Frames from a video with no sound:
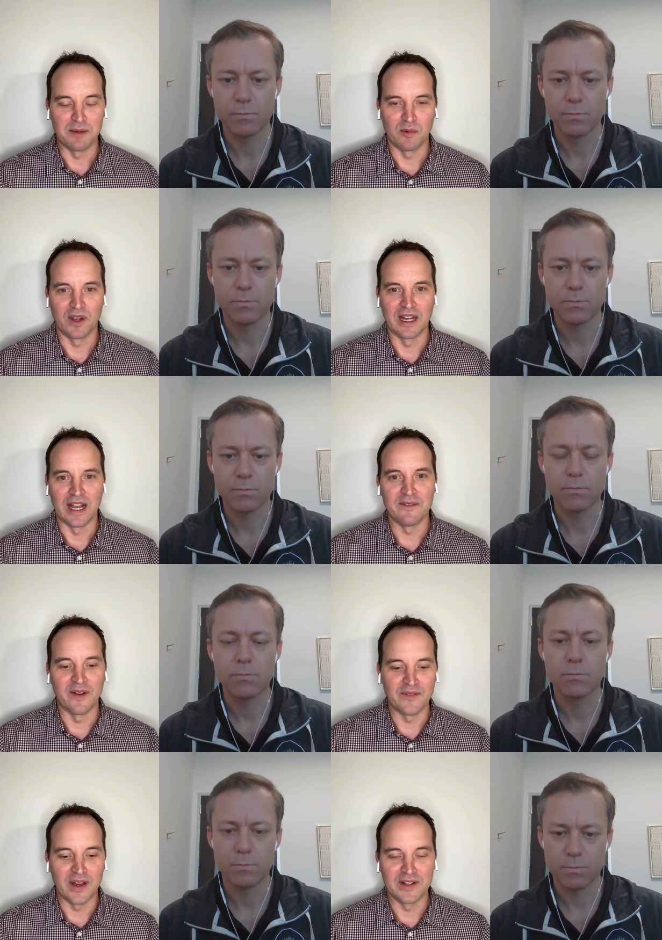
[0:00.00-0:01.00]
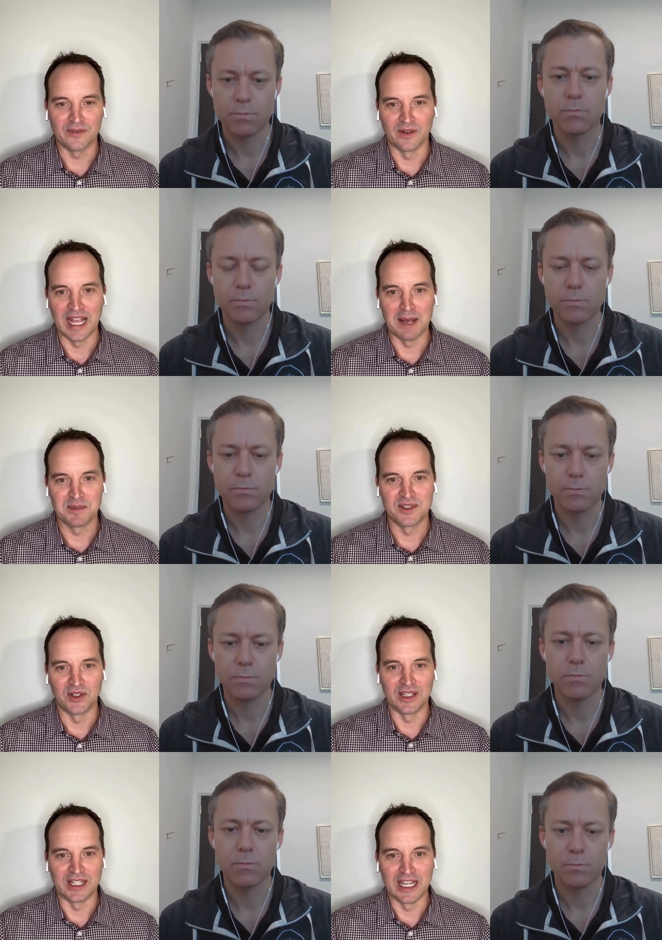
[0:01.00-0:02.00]
Speaker 1: camera, and i I've found different apps
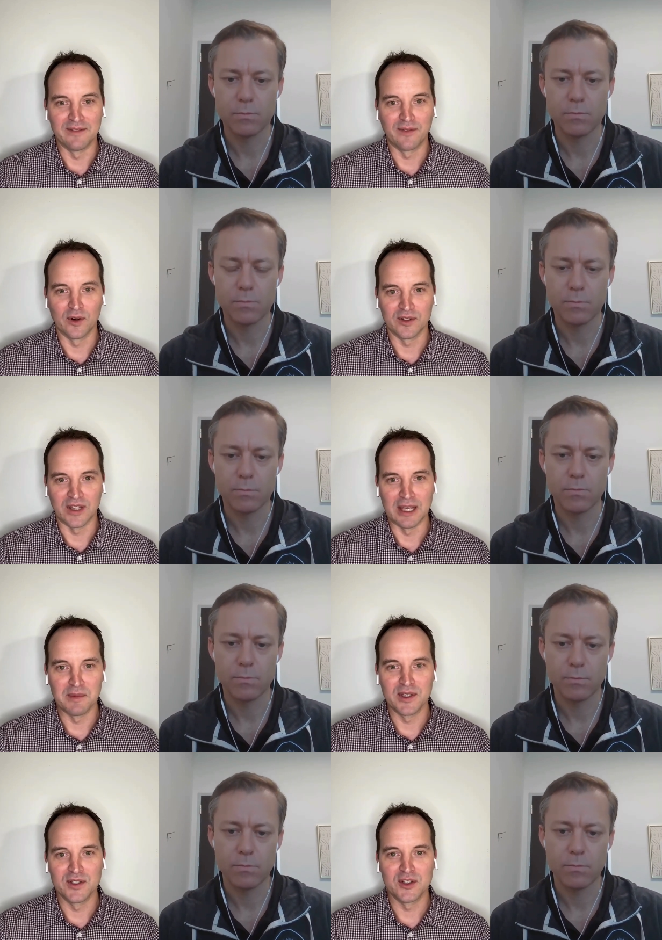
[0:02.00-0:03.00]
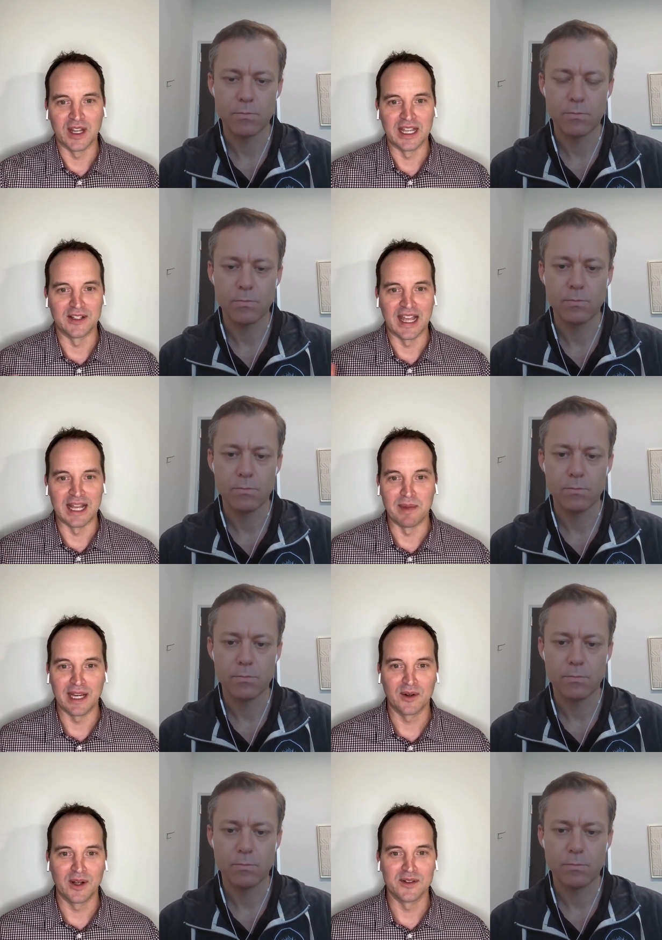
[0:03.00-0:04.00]
to like invert the image and add
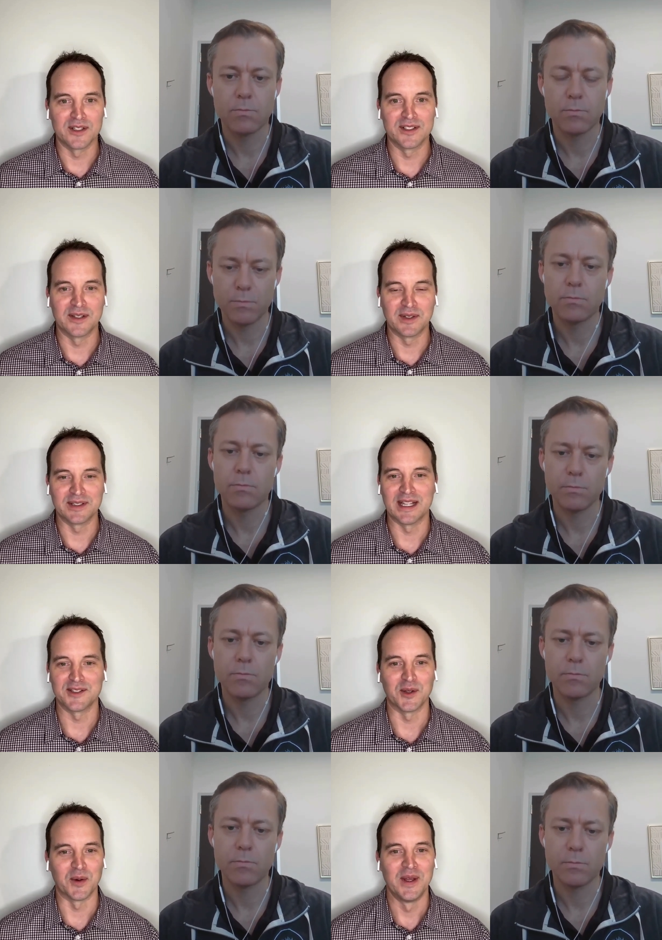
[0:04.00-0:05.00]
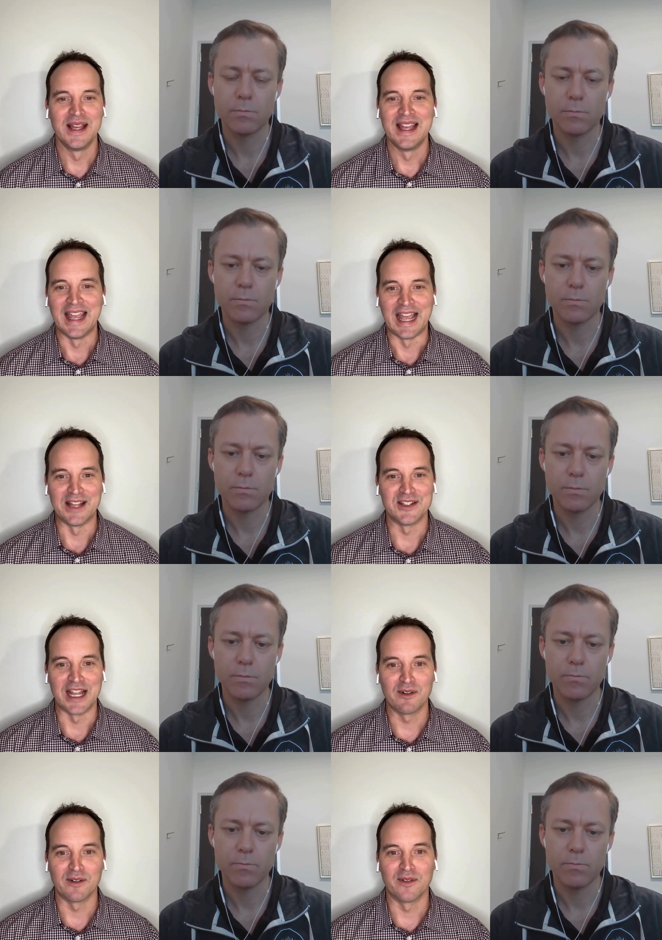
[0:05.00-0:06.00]
backgrounds and stuff like that. So it's
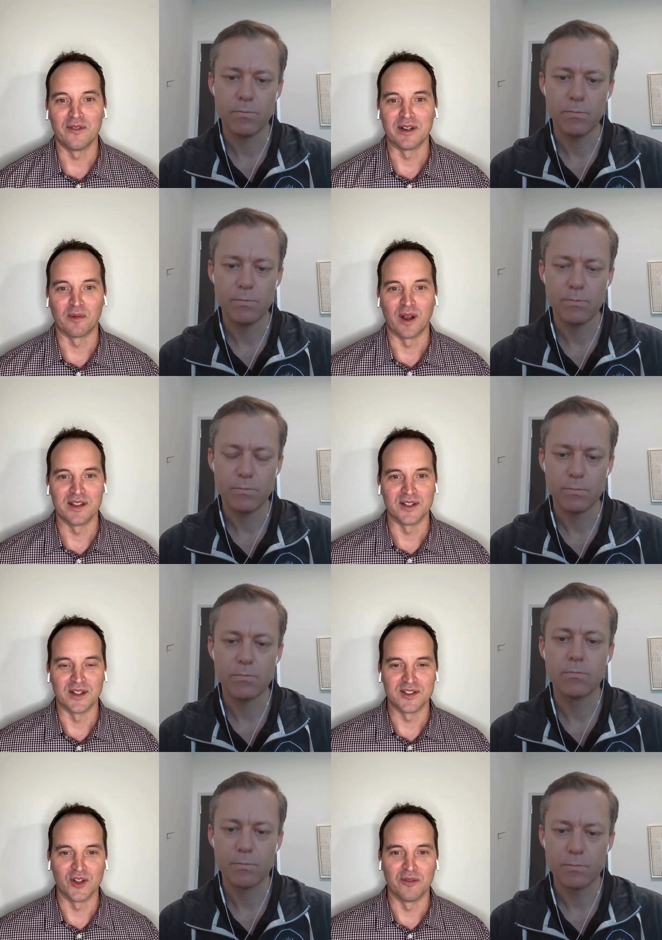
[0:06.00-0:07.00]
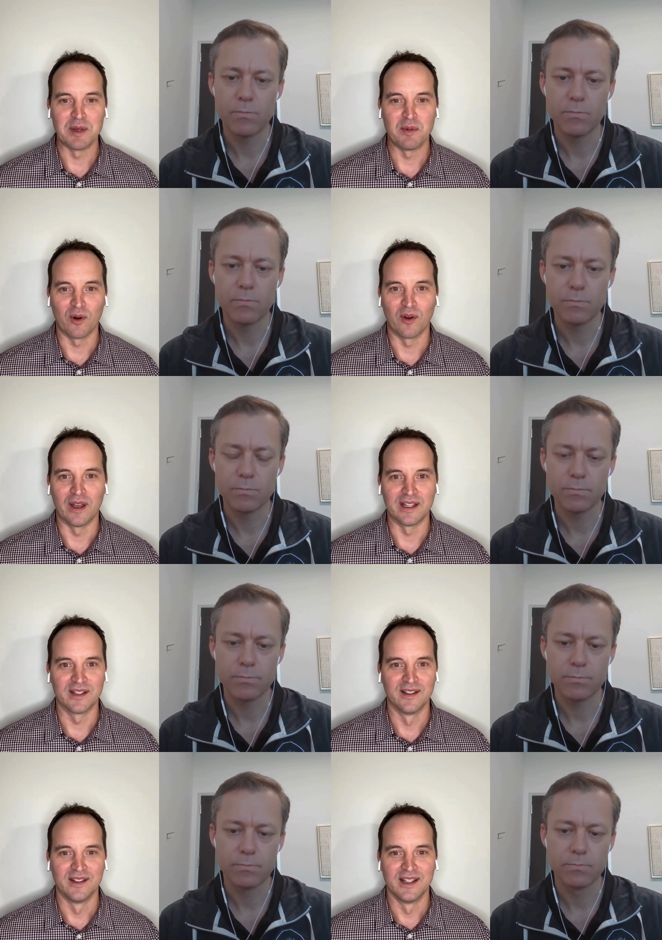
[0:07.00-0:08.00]
an ever evolving process. So if people are like
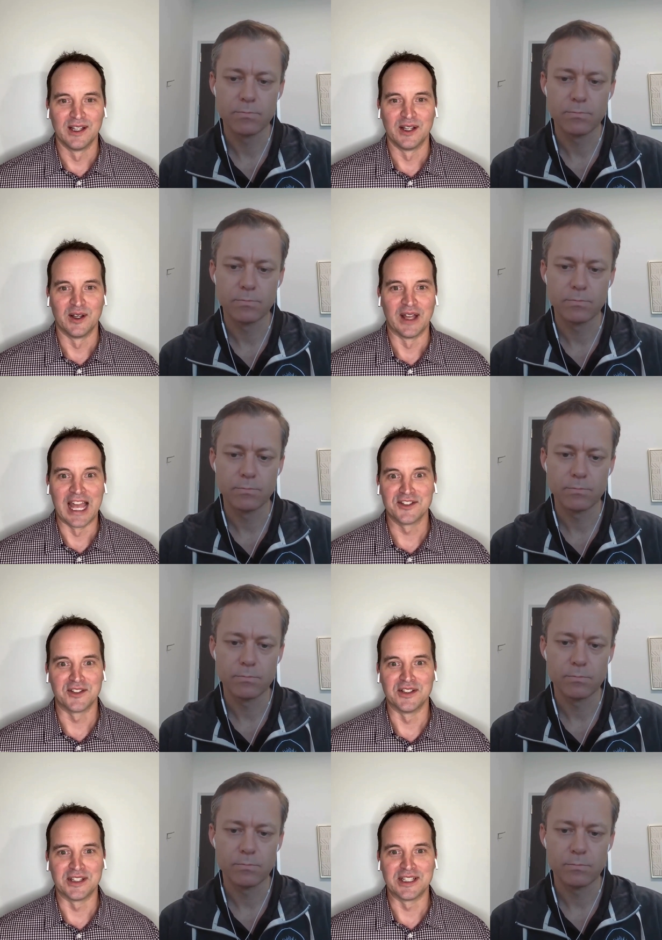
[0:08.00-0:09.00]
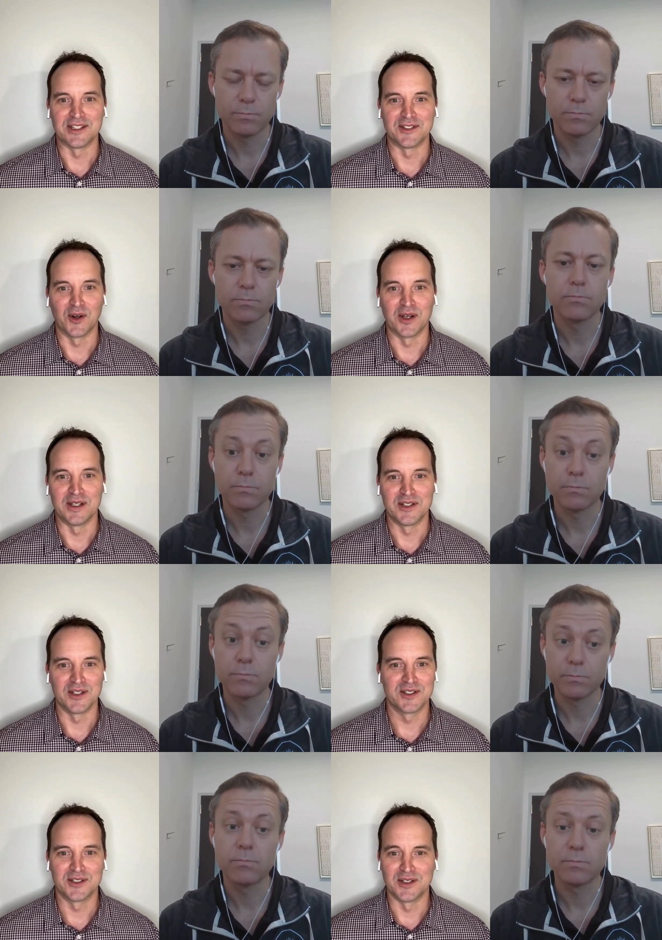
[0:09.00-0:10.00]
hesitant to get started,
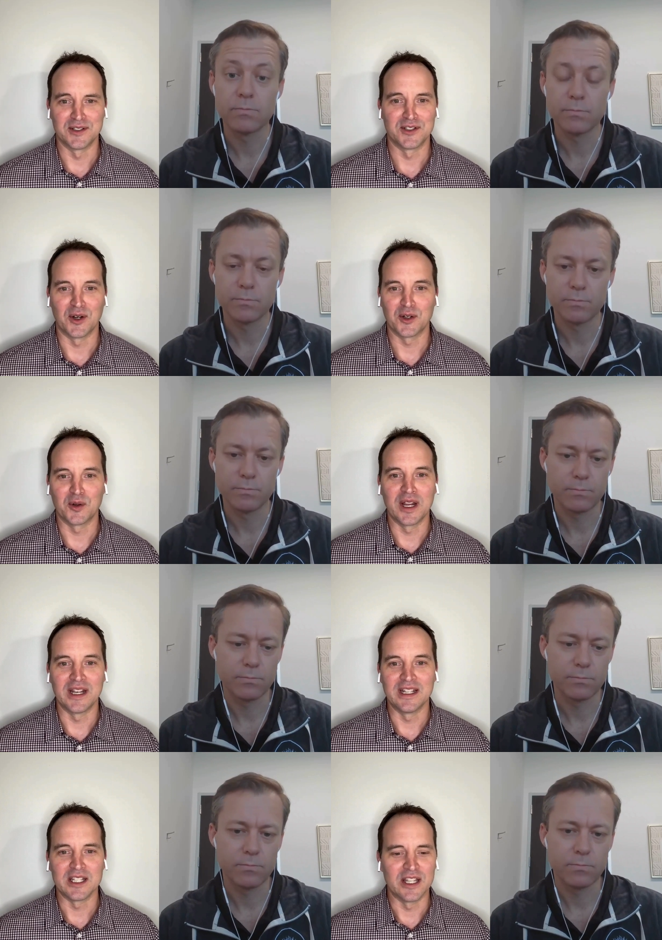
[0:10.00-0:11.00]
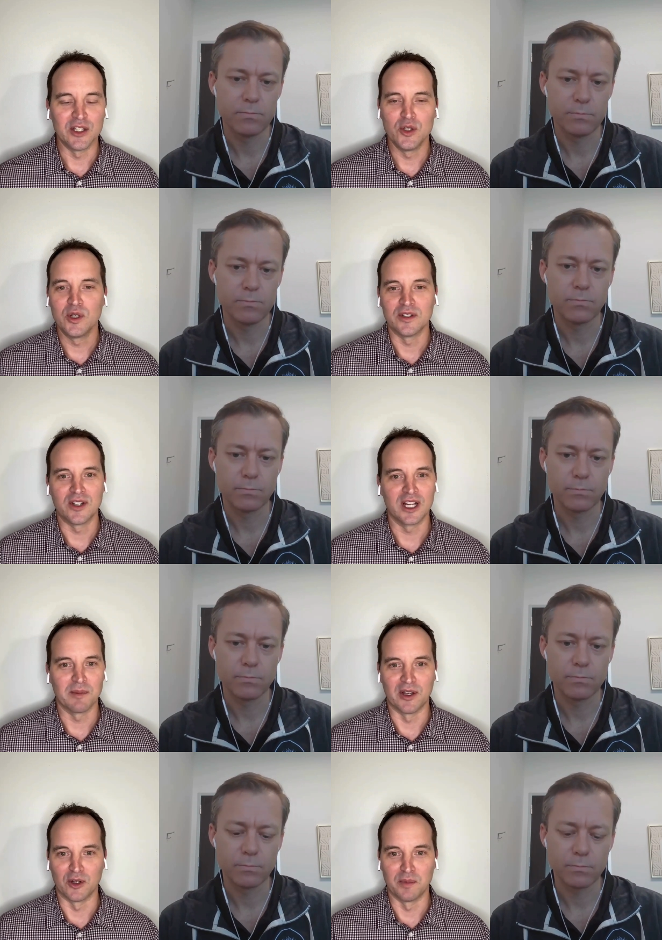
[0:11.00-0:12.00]
just start creating. You can talk
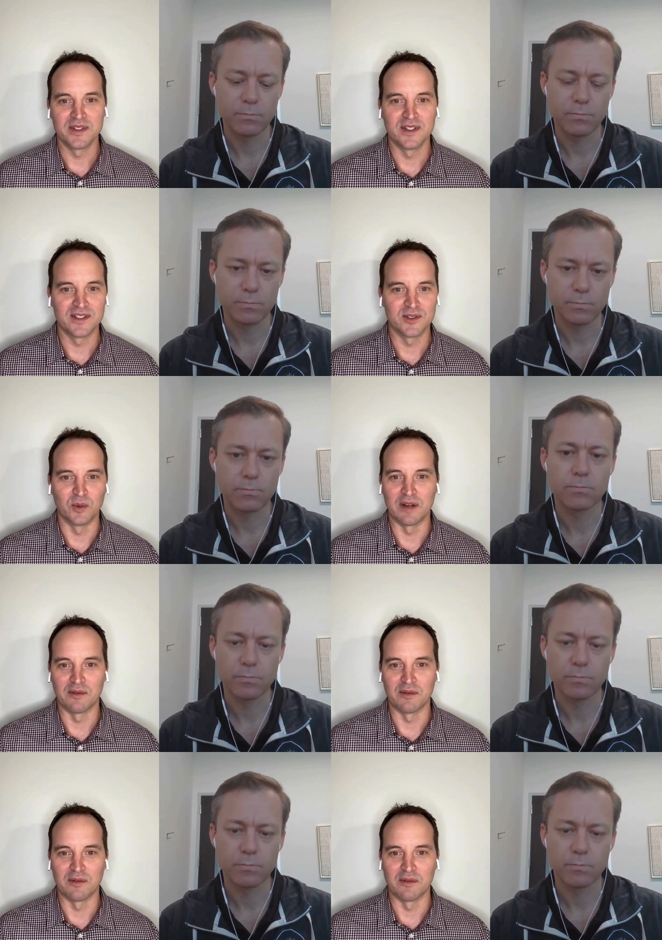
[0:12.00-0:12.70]
about your business,